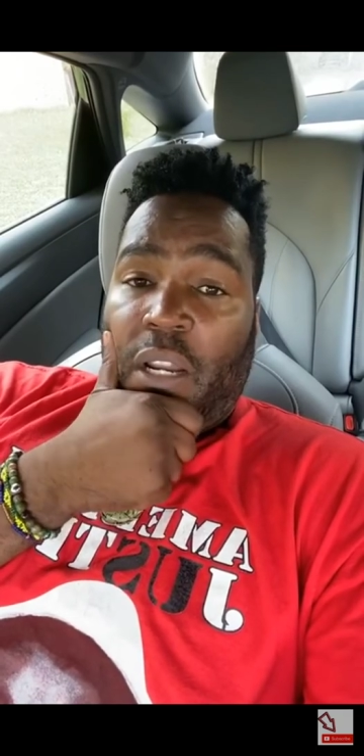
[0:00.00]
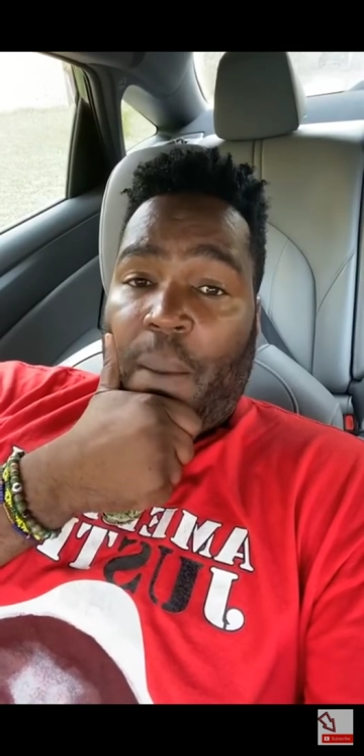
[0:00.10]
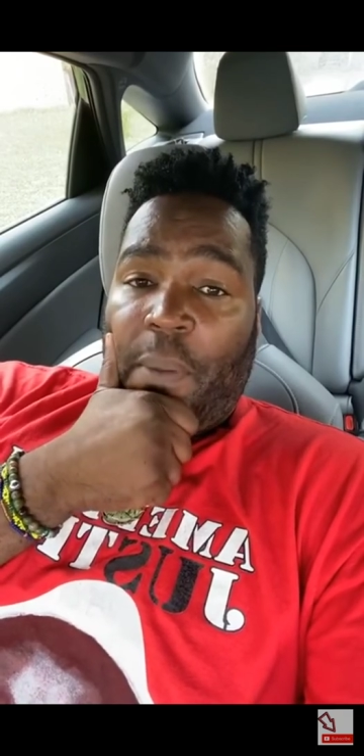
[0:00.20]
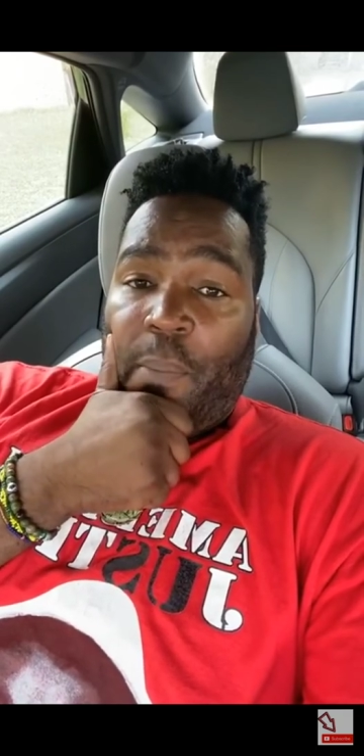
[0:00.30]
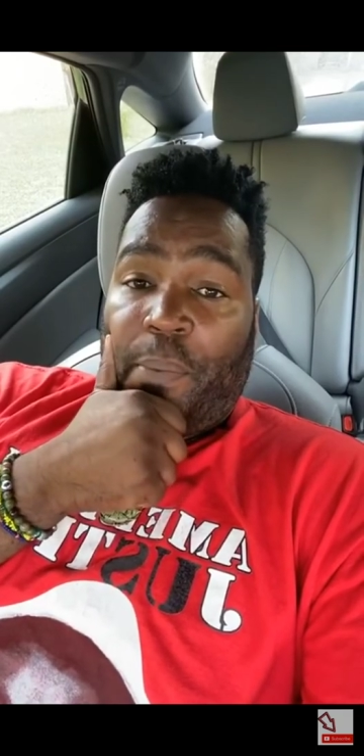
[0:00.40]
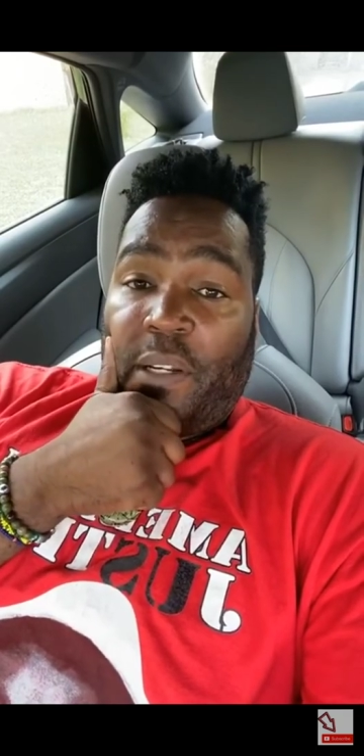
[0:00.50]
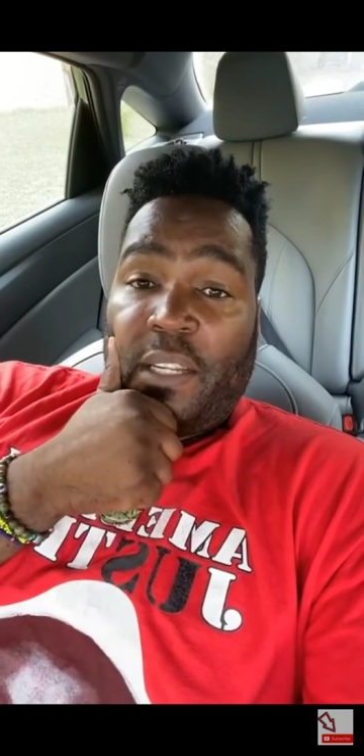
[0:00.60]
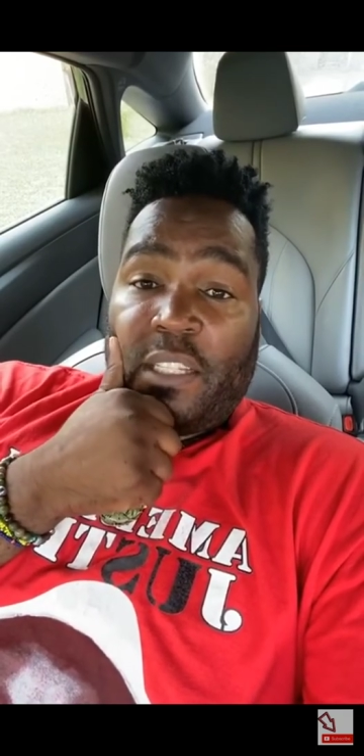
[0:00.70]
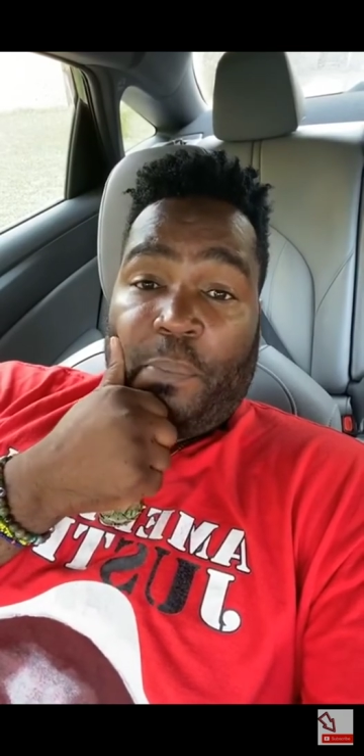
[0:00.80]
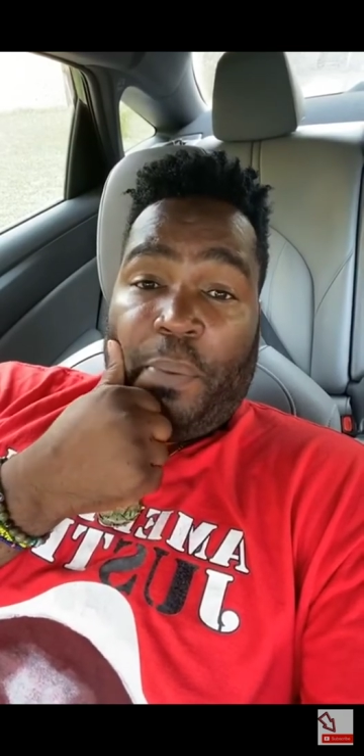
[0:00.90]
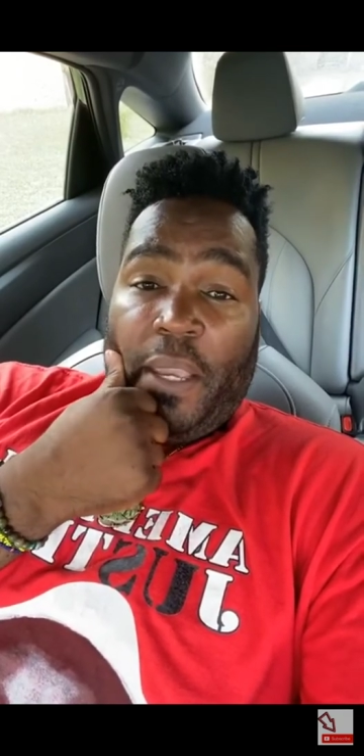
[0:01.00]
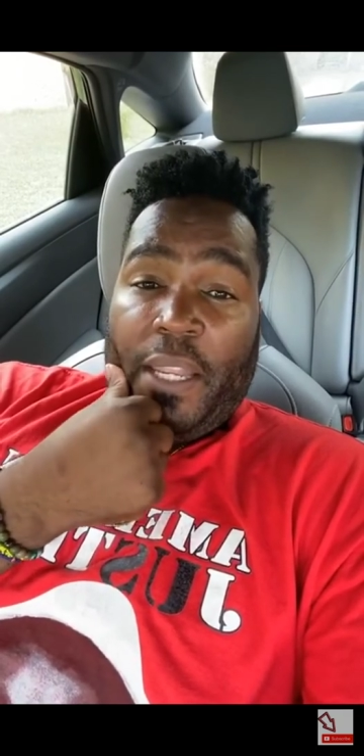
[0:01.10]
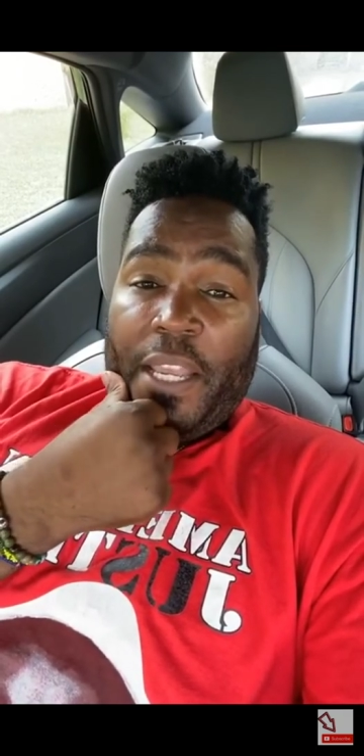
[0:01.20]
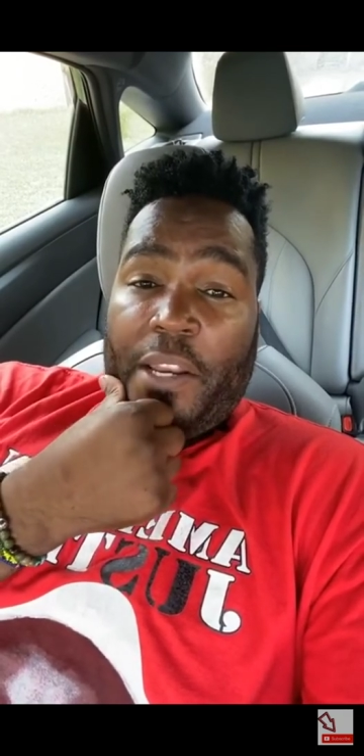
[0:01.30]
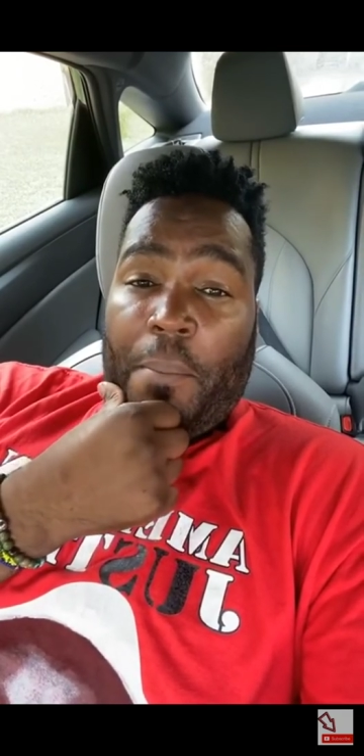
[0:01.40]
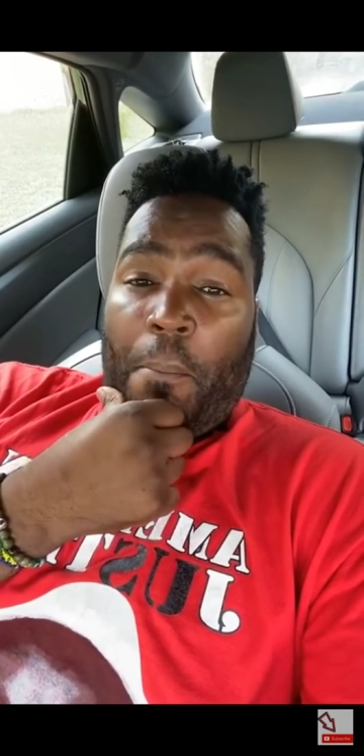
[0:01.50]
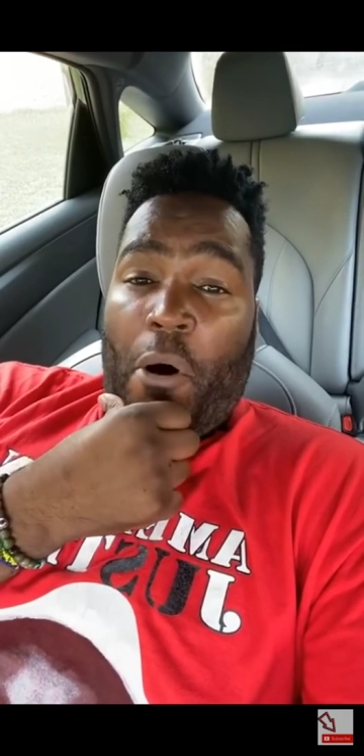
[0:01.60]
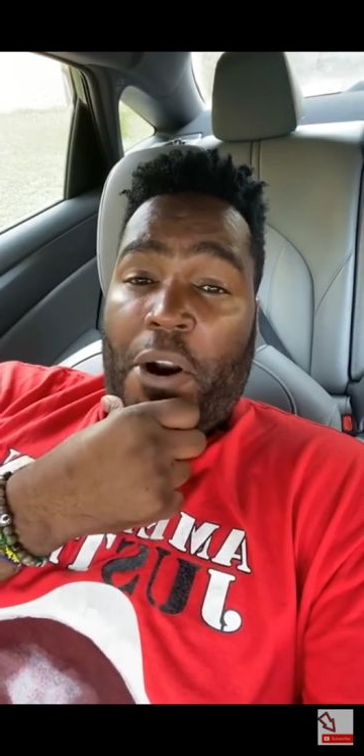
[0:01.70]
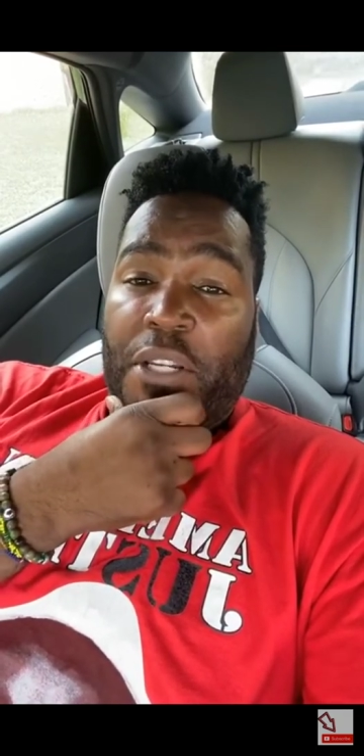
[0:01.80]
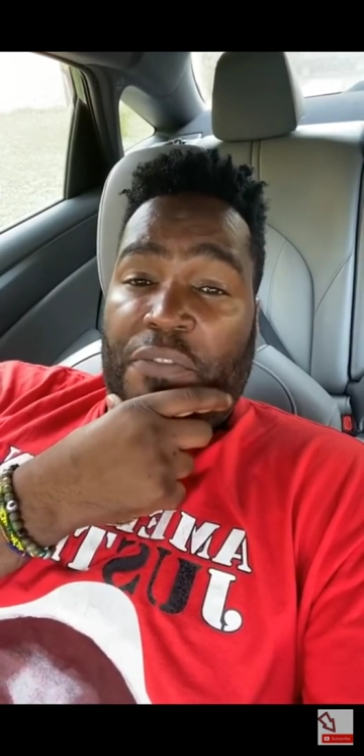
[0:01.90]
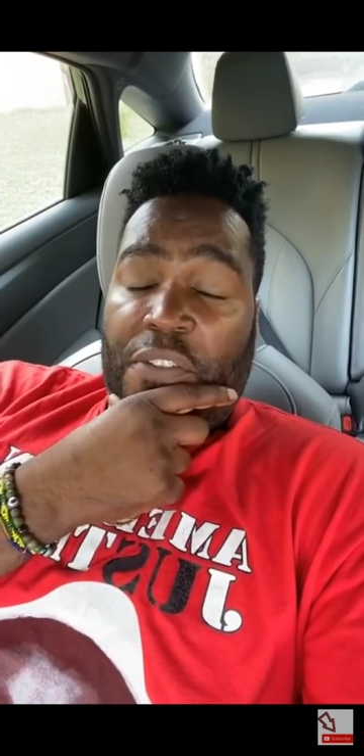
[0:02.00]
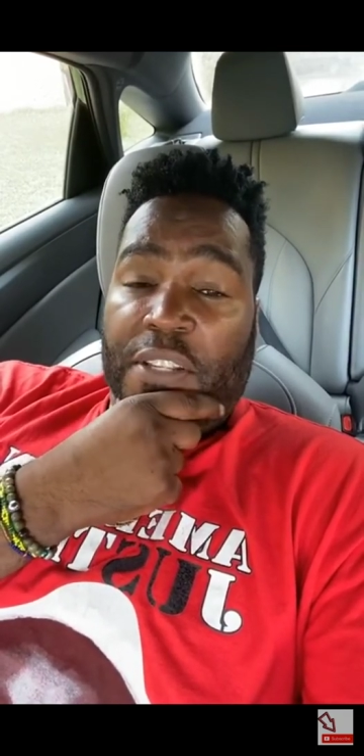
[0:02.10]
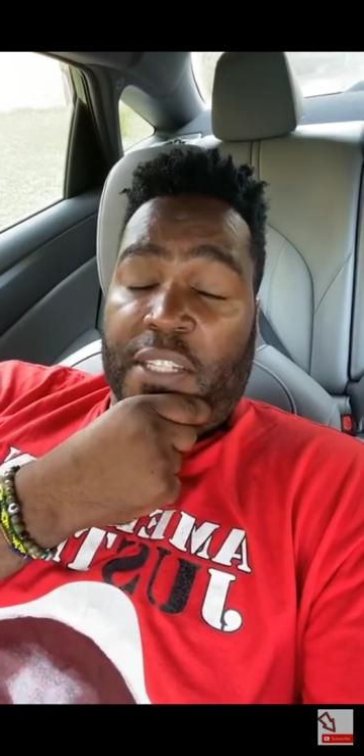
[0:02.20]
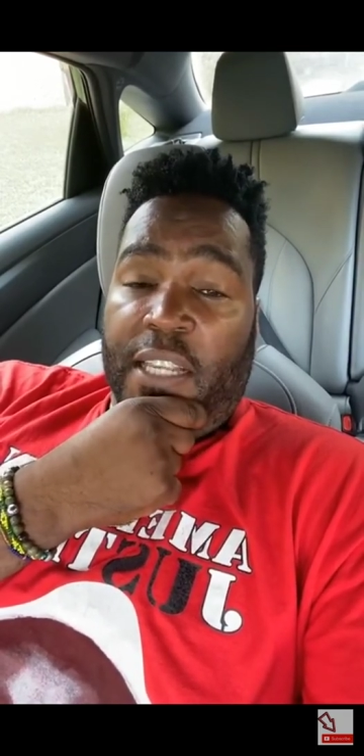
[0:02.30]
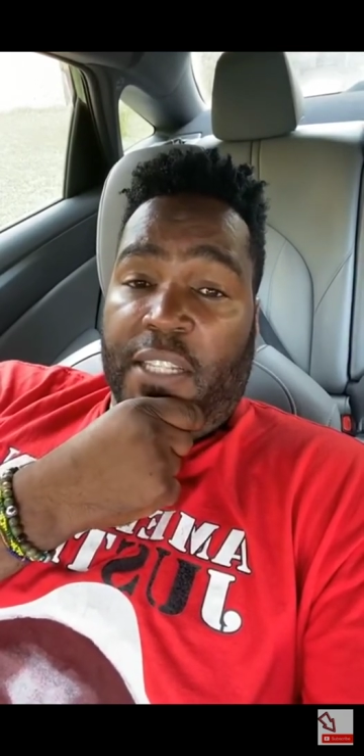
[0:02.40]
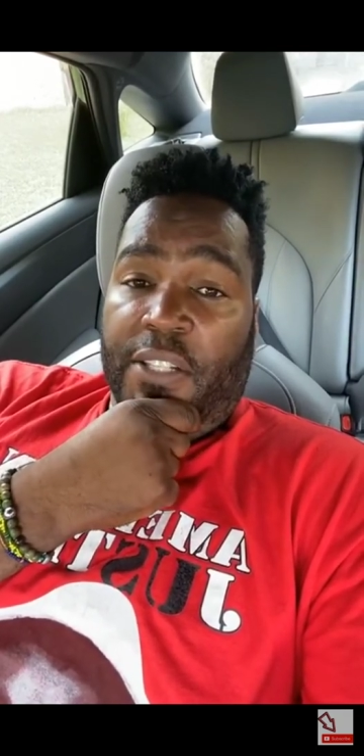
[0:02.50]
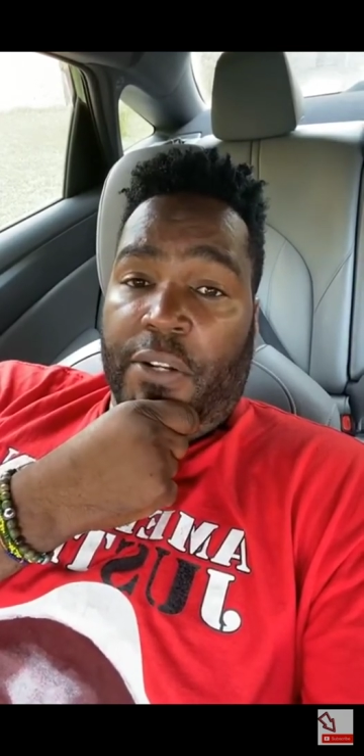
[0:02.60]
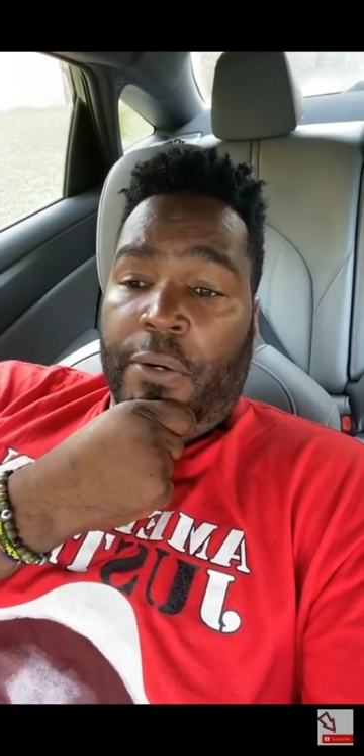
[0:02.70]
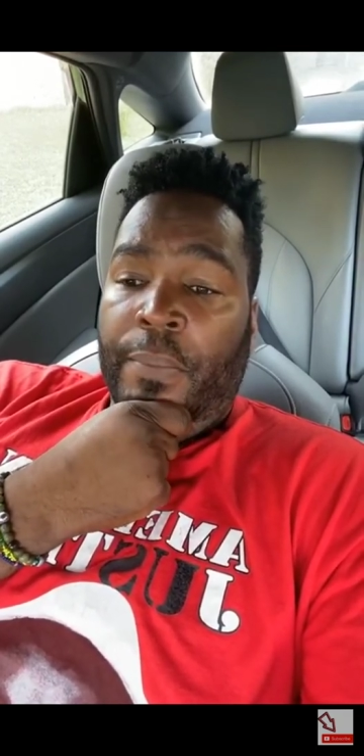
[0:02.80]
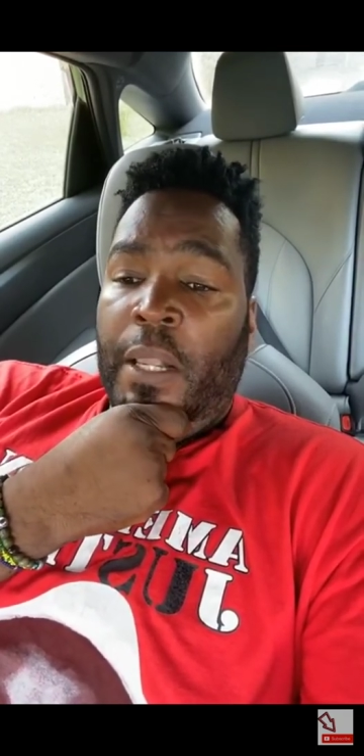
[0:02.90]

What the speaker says: up and participate in the march for the sister,